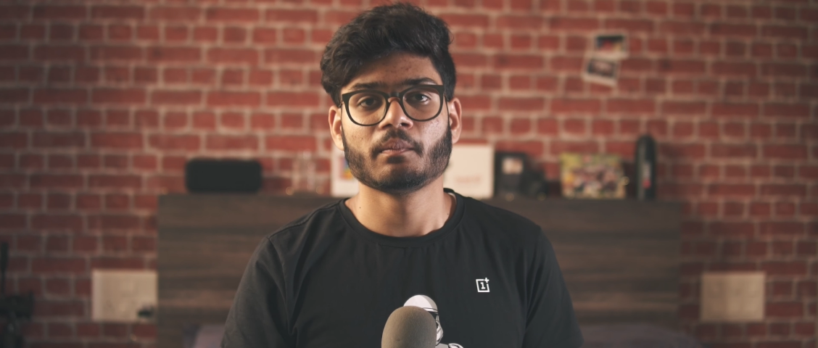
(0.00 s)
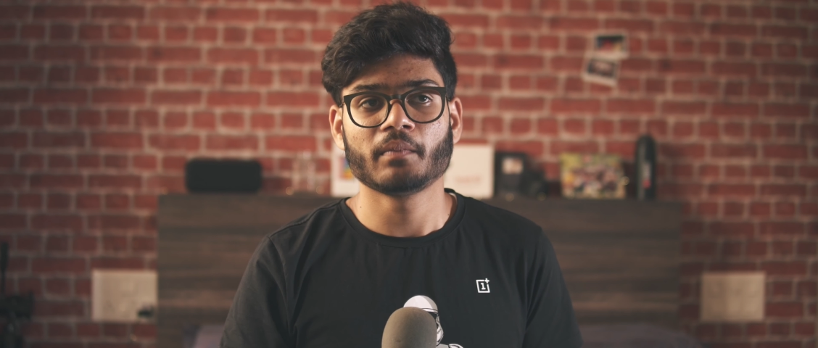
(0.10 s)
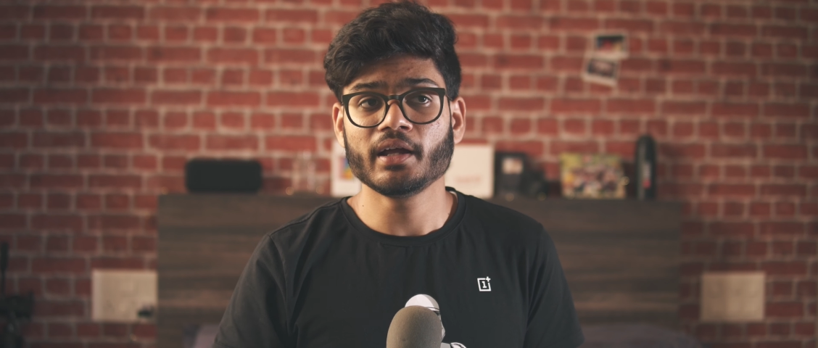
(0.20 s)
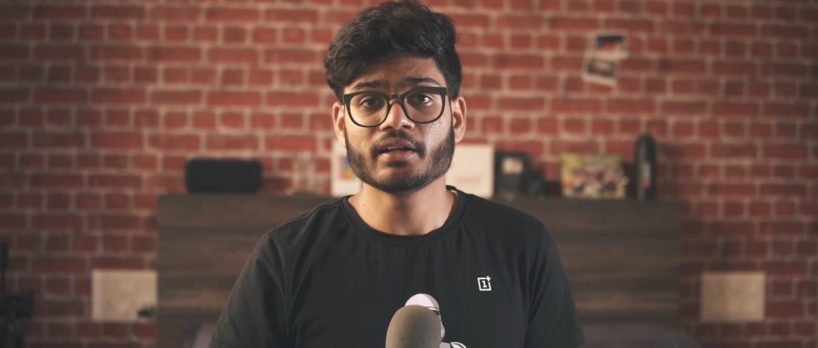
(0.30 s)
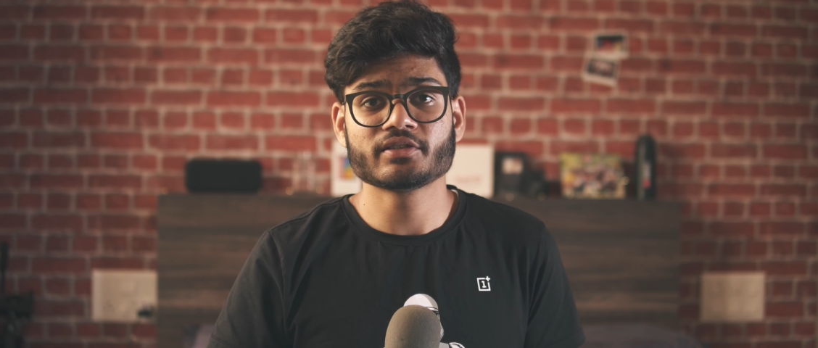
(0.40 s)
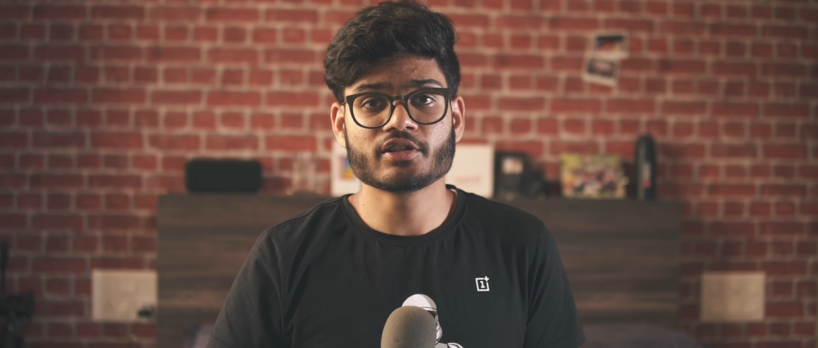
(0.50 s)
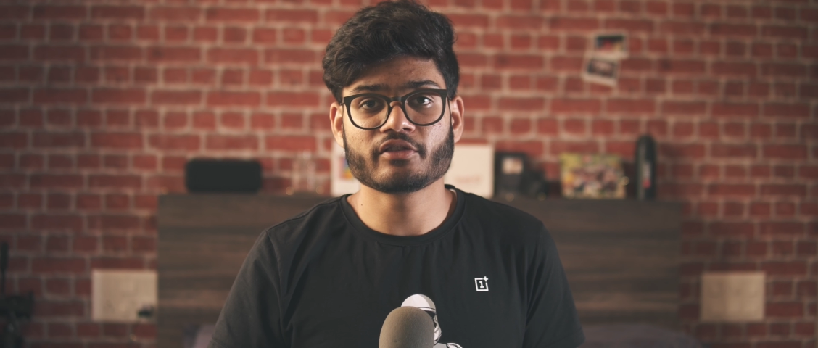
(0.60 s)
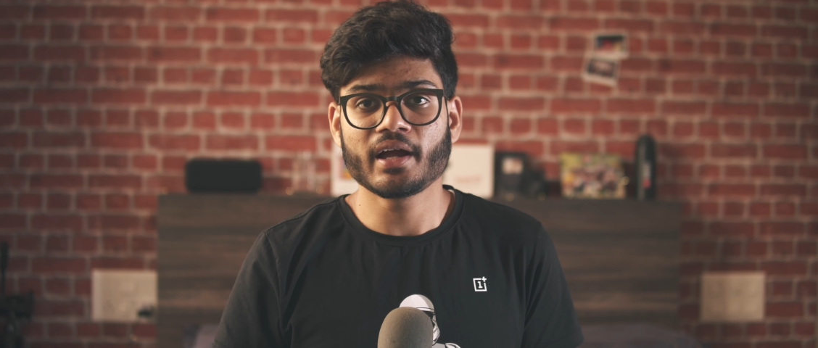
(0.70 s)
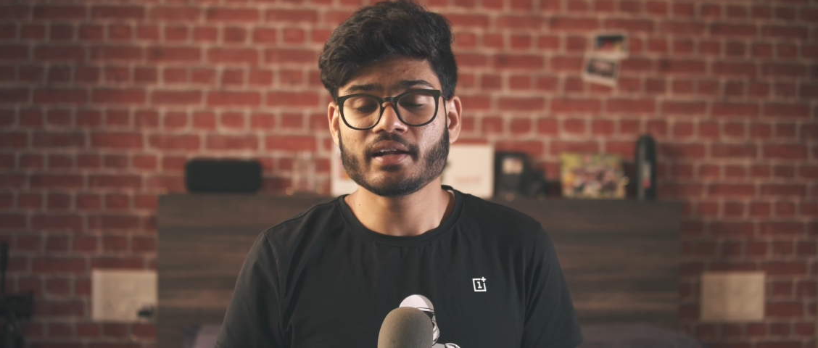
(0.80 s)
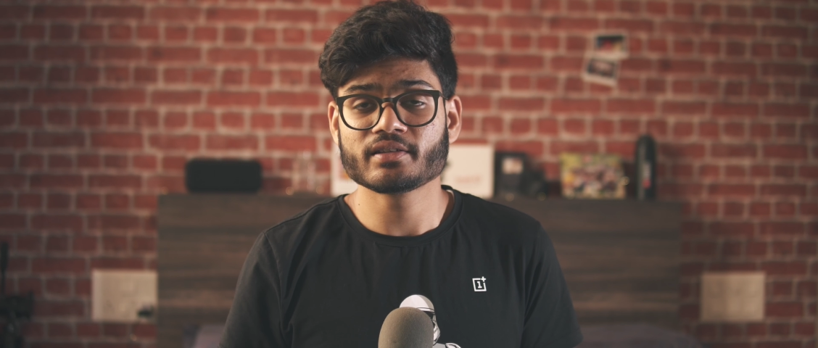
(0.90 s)
My answer
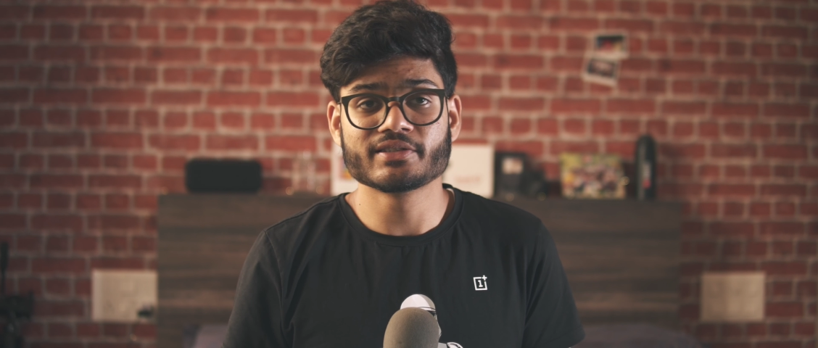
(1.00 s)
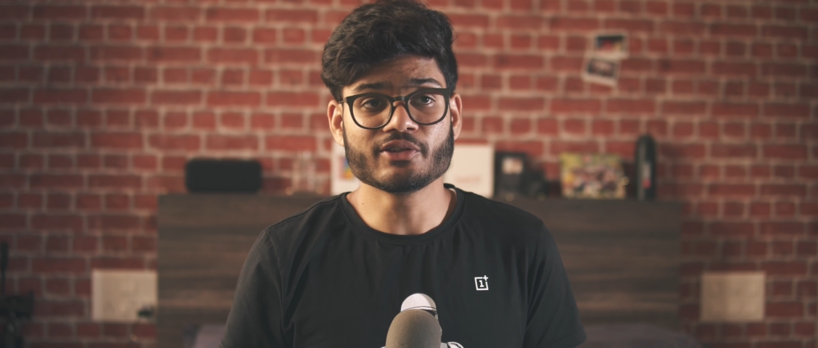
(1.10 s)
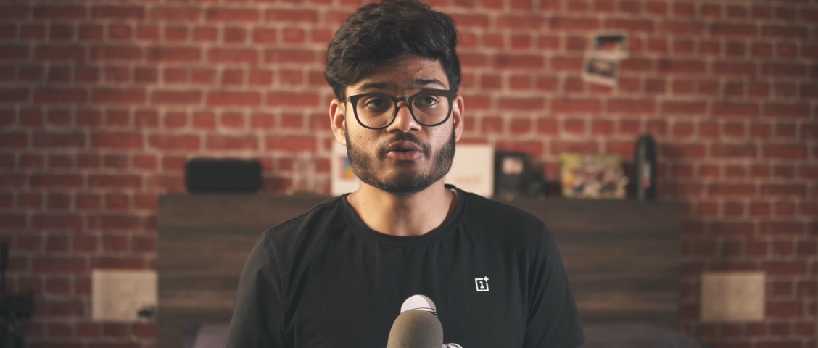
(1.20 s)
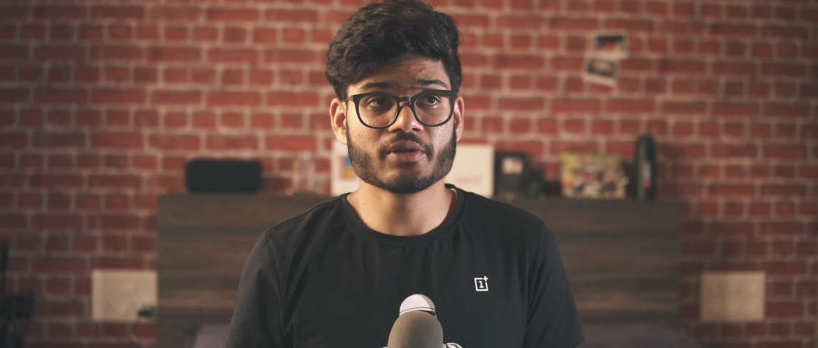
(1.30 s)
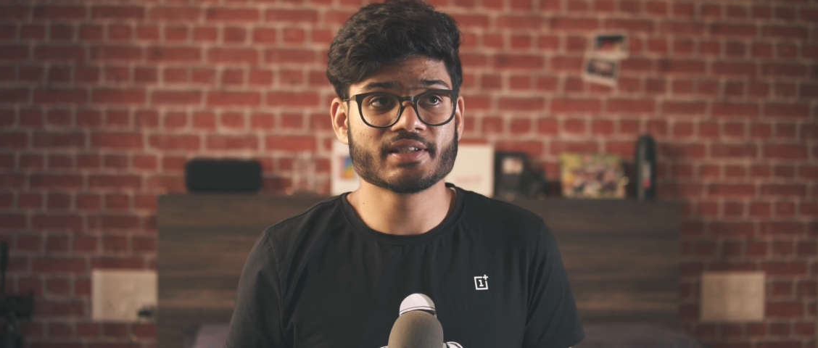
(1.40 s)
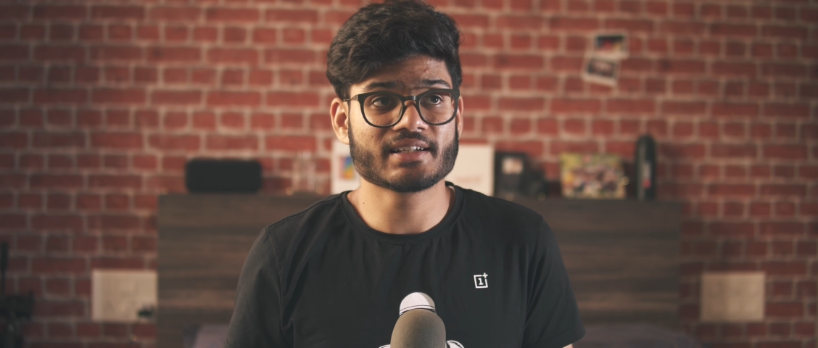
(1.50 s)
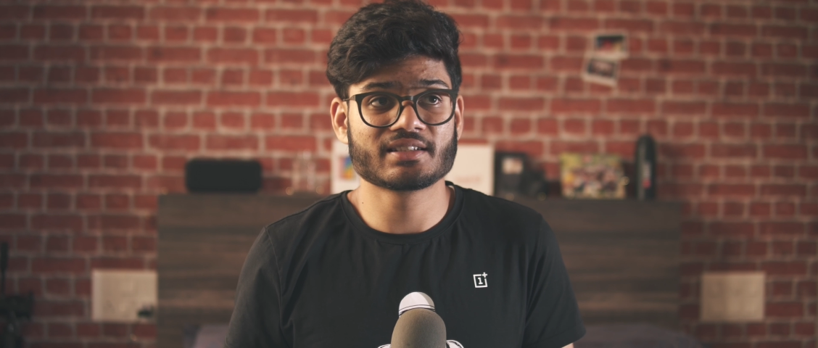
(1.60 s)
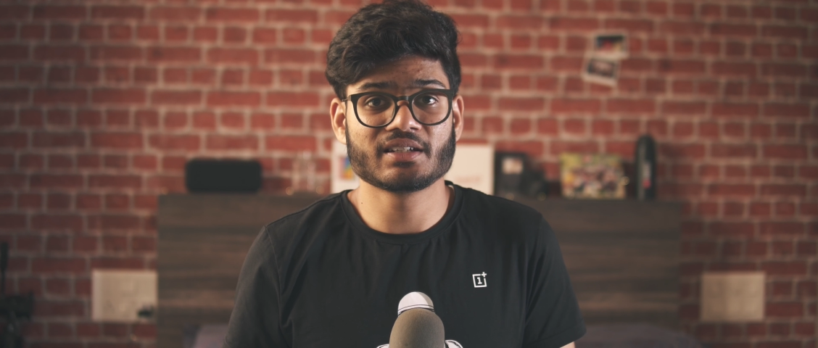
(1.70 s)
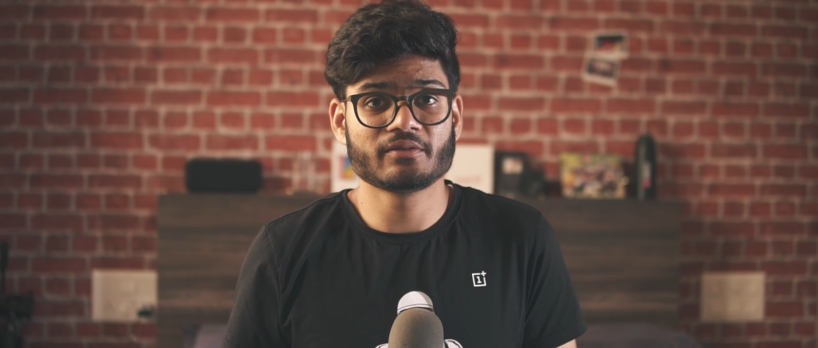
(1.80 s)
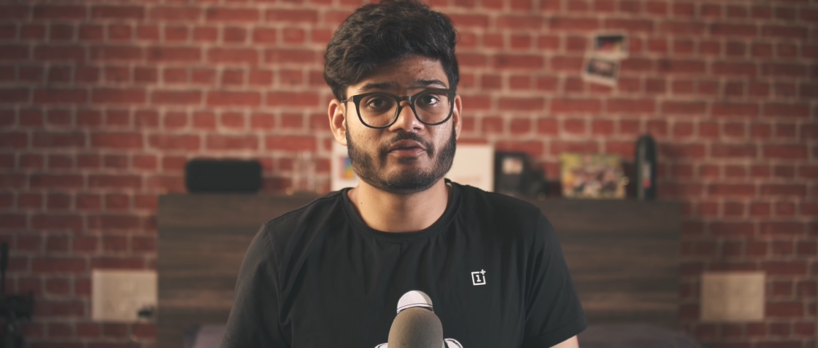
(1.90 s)
to that is no, it's
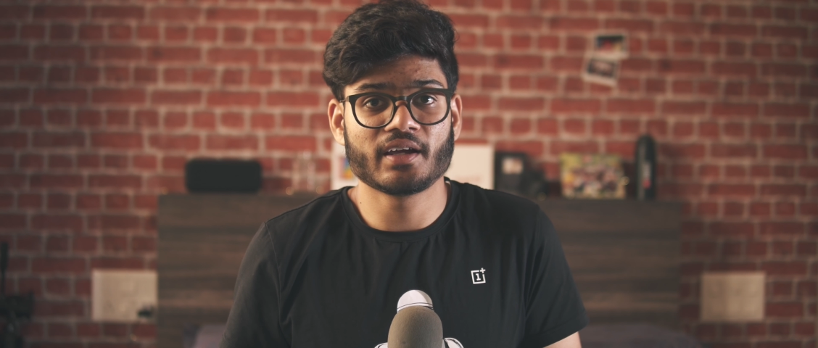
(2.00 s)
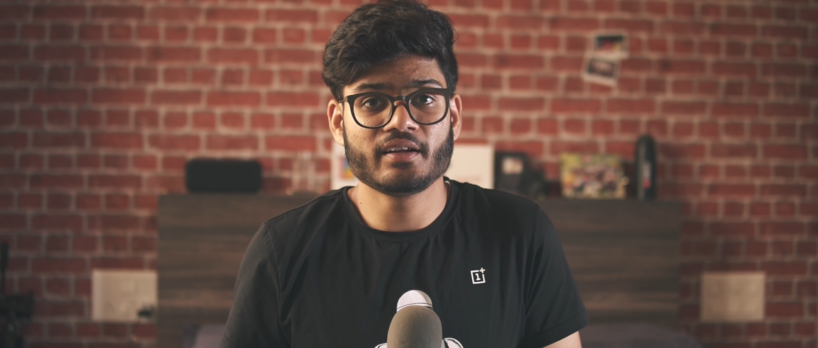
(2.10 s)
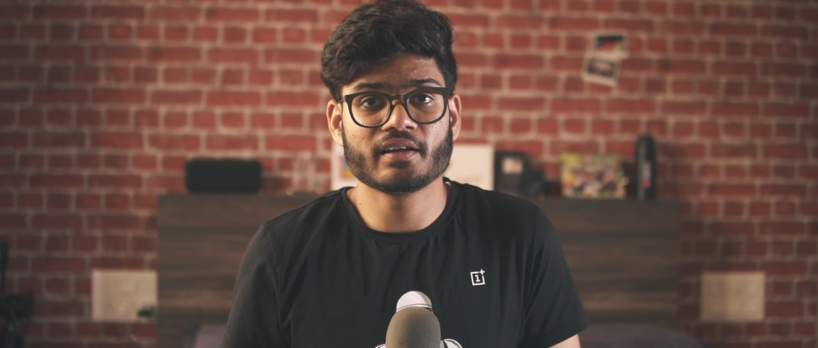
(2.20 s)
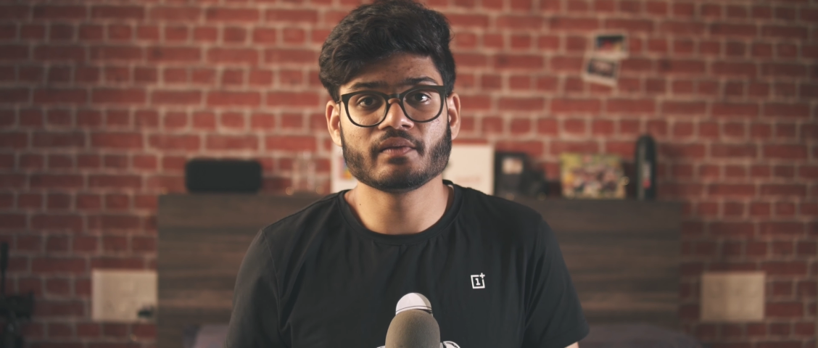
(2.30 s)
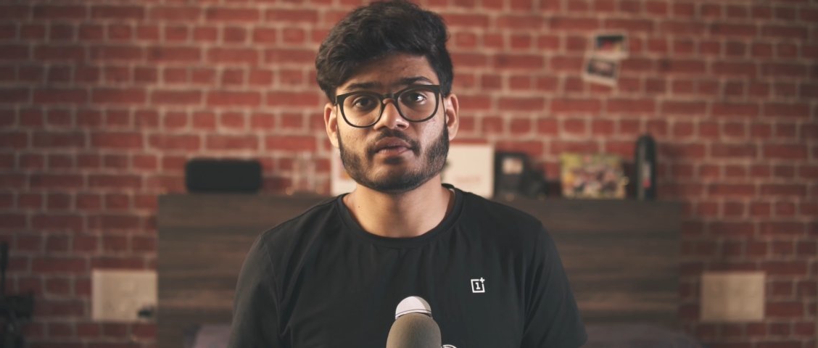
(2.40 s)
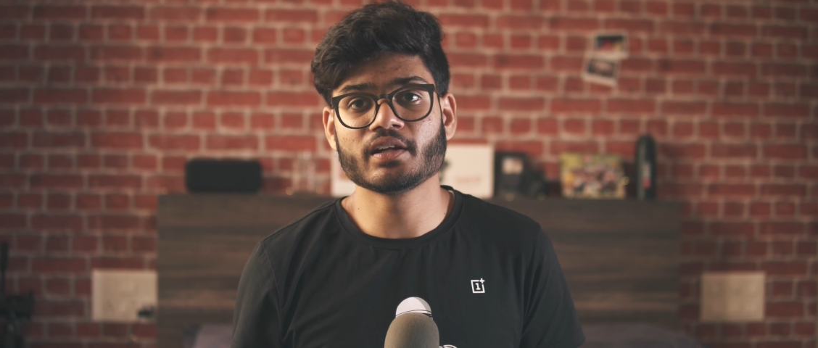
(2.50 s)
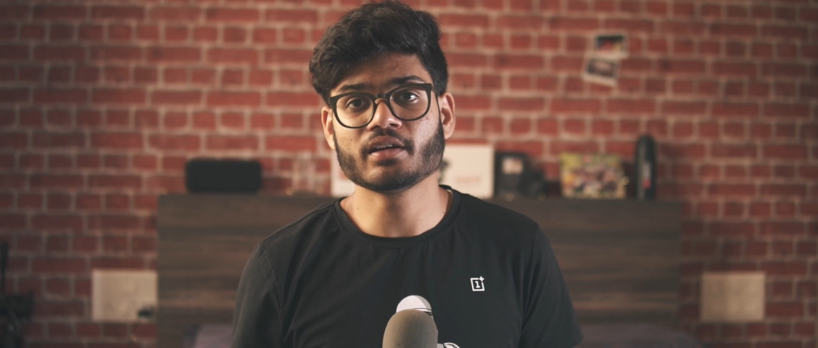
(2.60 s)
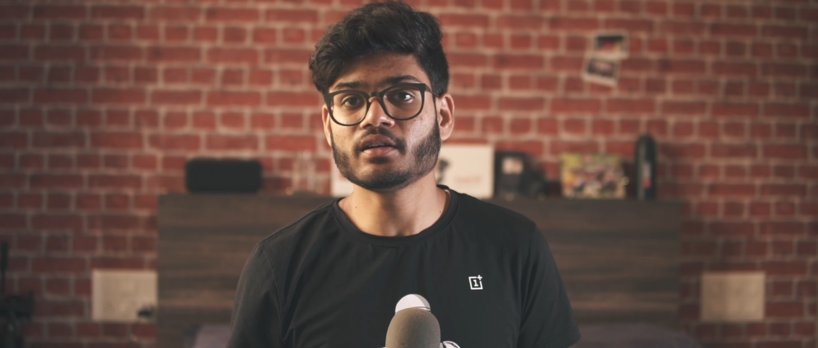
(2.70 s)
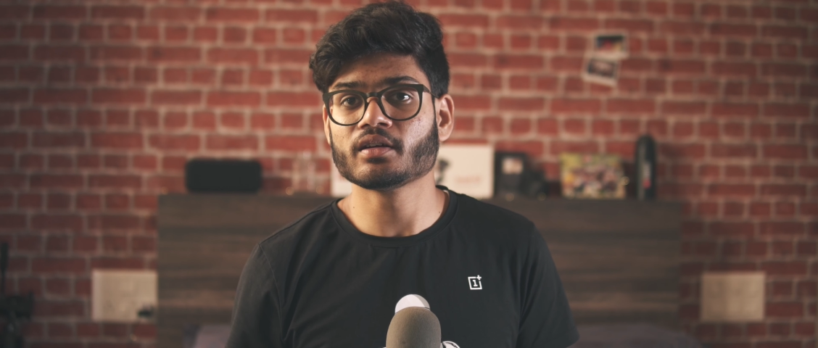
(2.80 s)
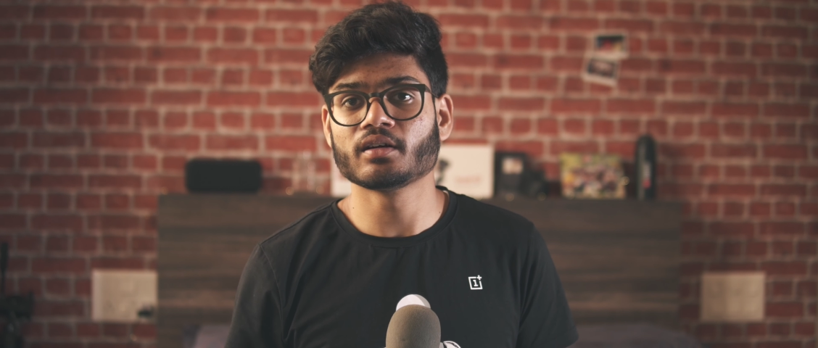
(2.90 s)
actually fairly
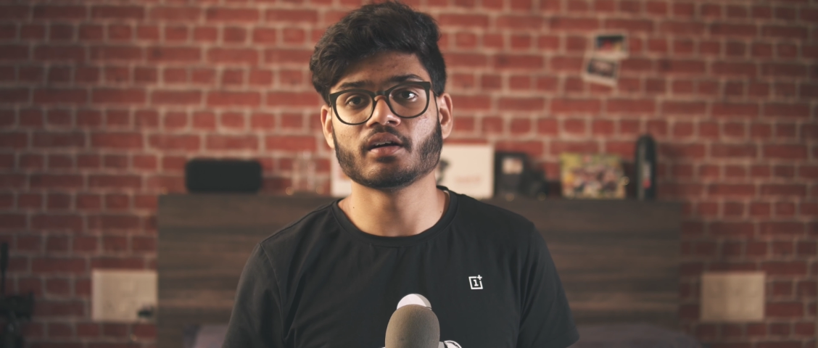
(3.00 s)
convenient.